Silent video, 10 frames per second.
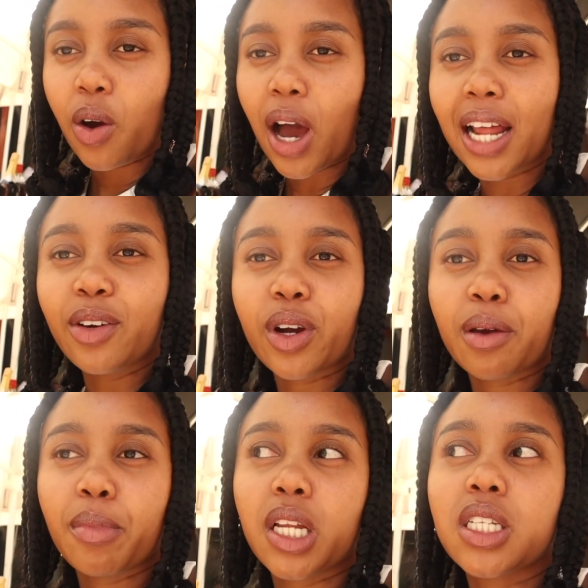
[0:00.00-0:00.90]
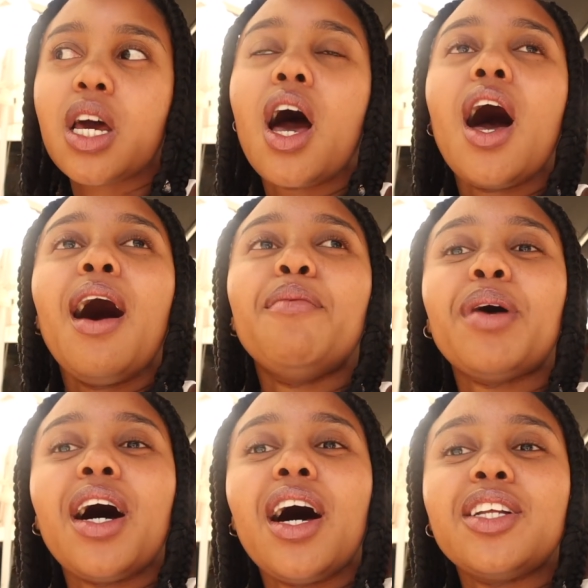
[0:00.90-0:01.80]
highly recommend.
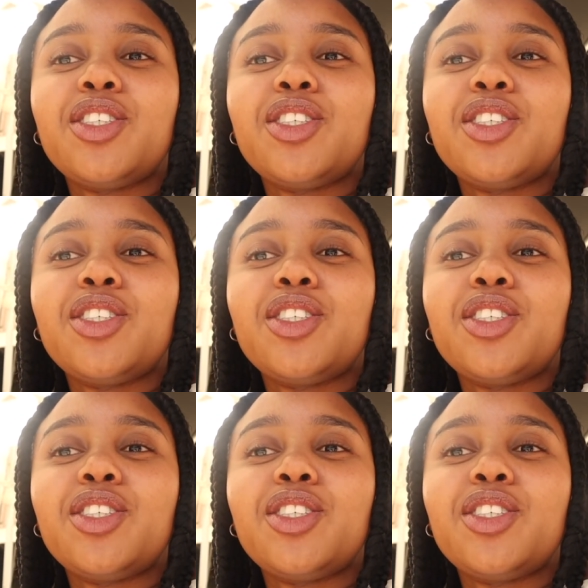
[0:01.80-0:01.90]
But